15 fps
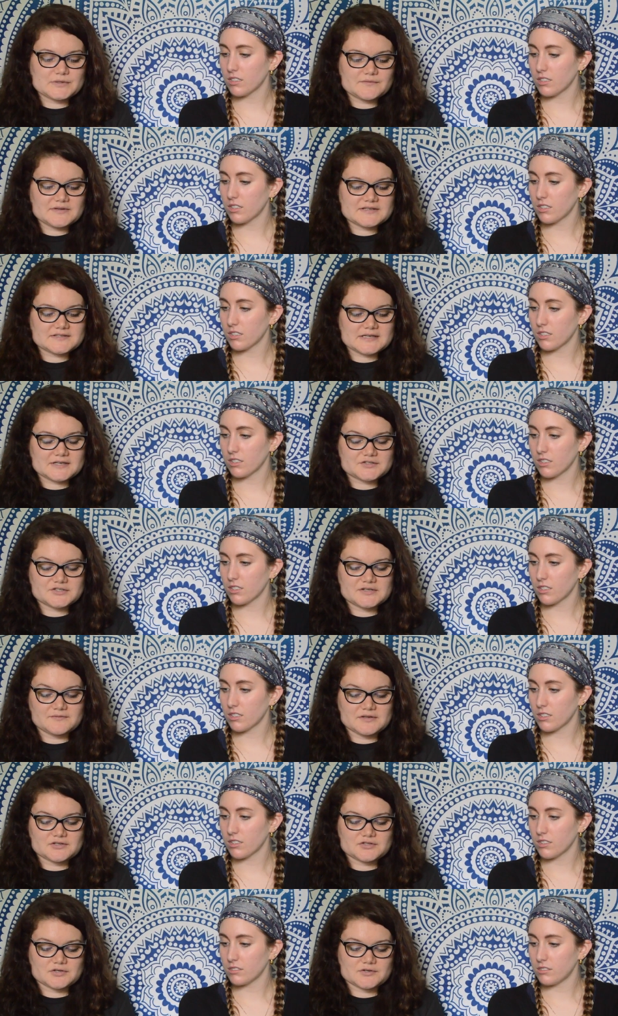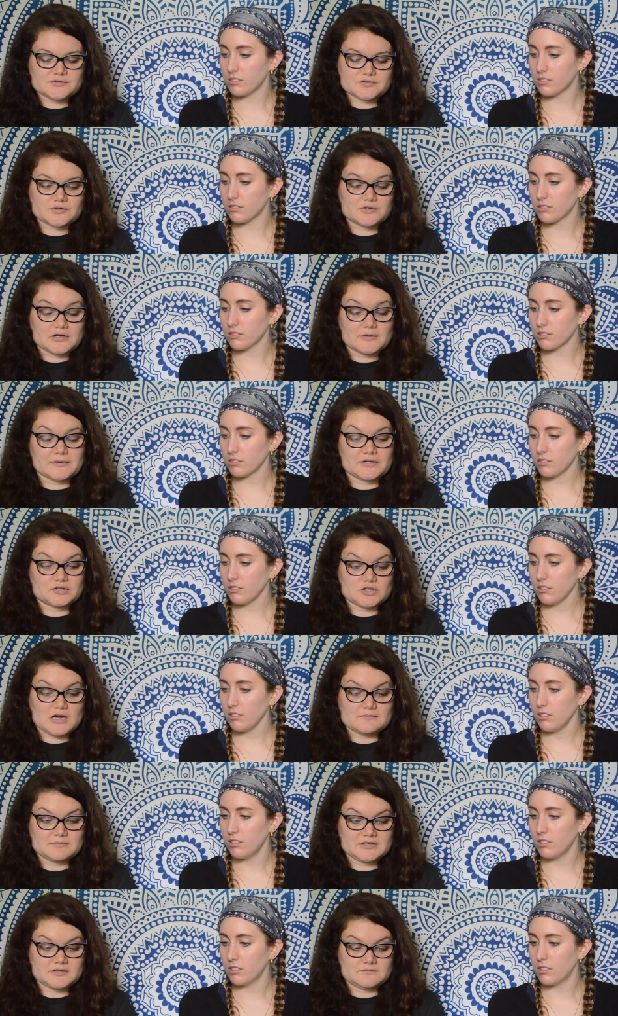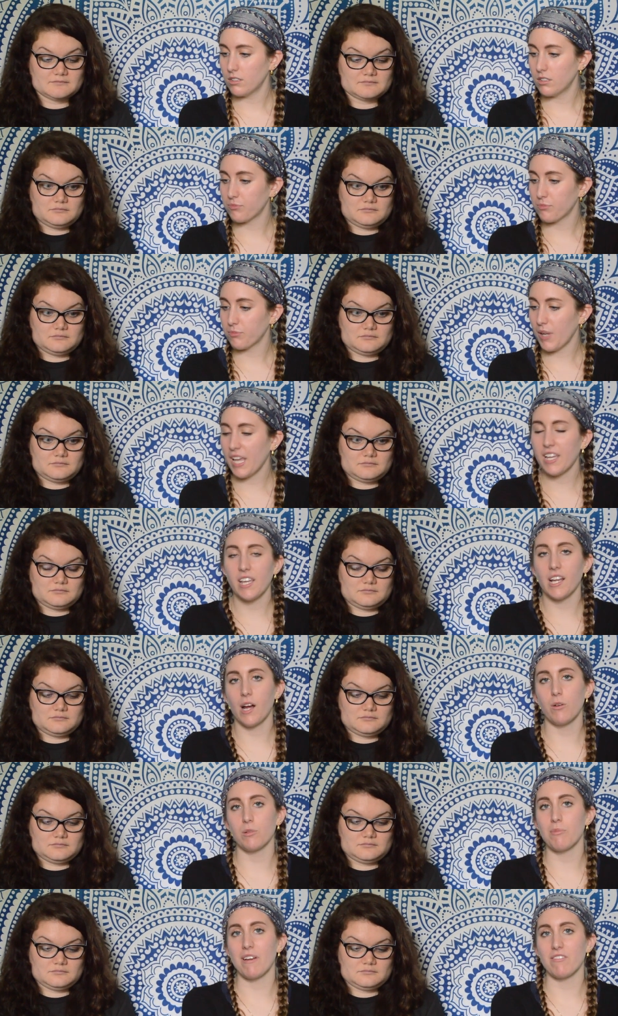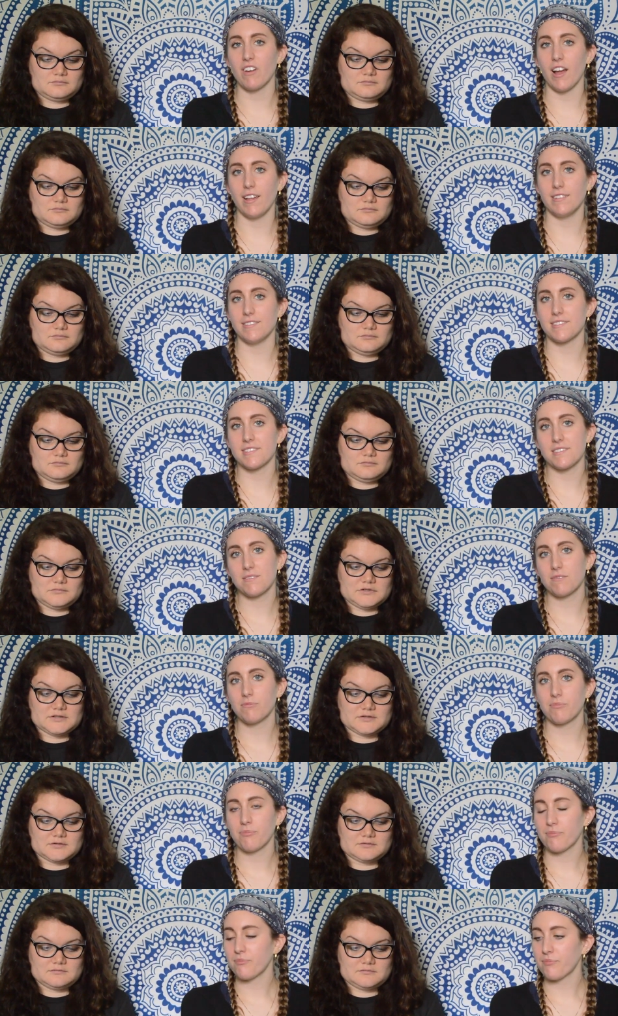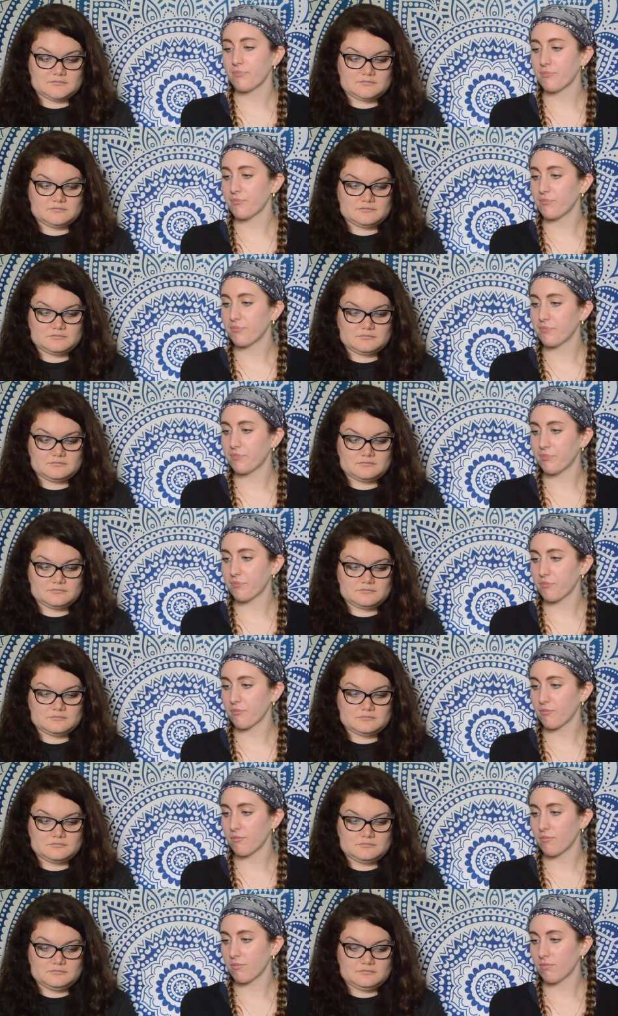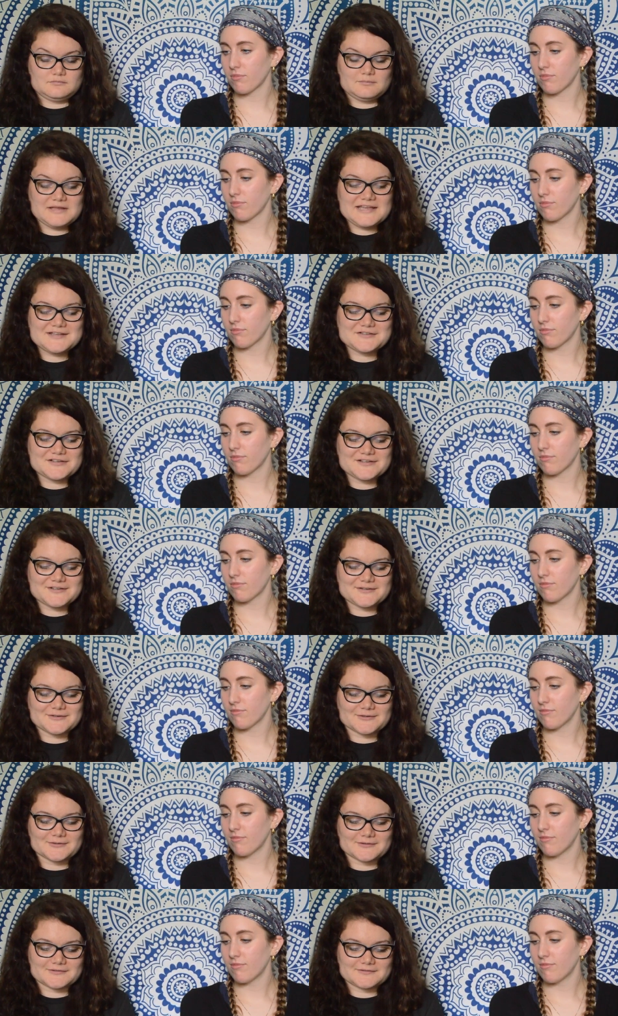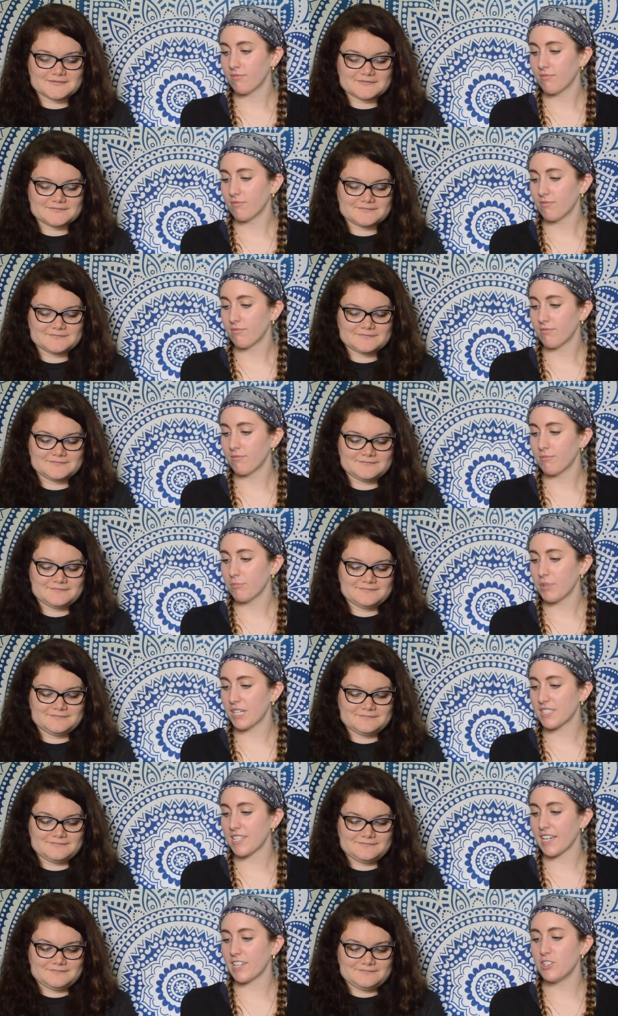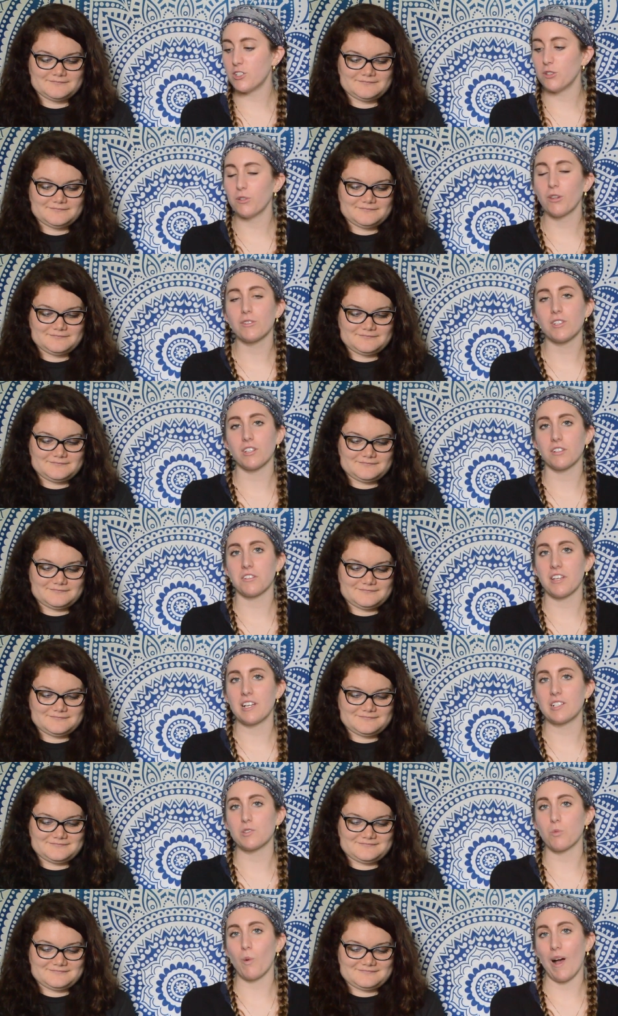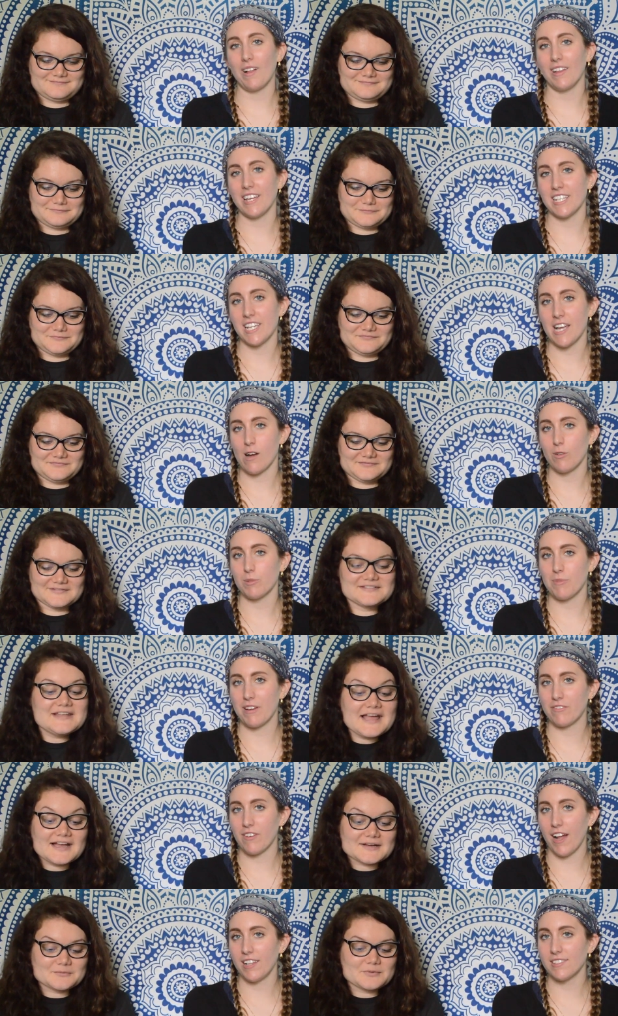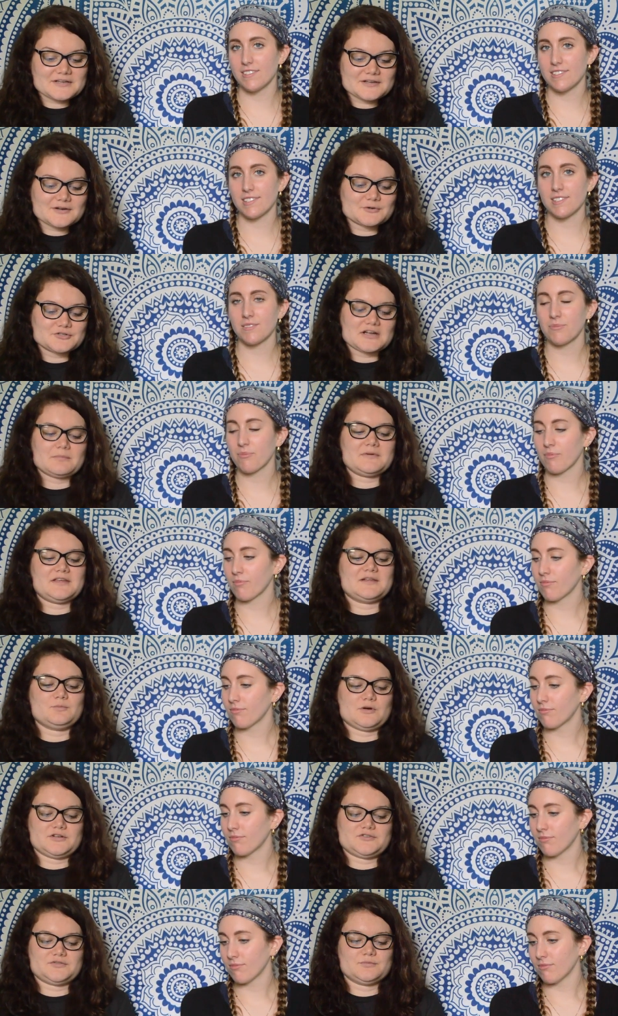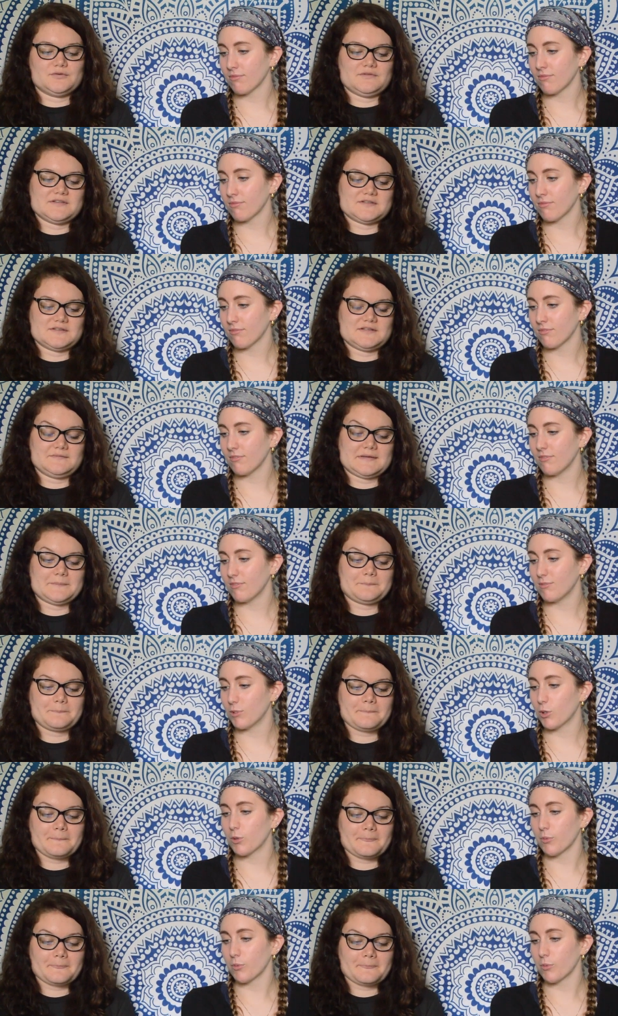Speaker 1: movies slash T V shows, or going shopping. Hanging out with my friends. Yeah. Me
Speaker 2: too. Because I can do those other things while hanging out
Speaker 1: with my yeah, friends. Yeah, we can go shopping and watch movies and T V. Or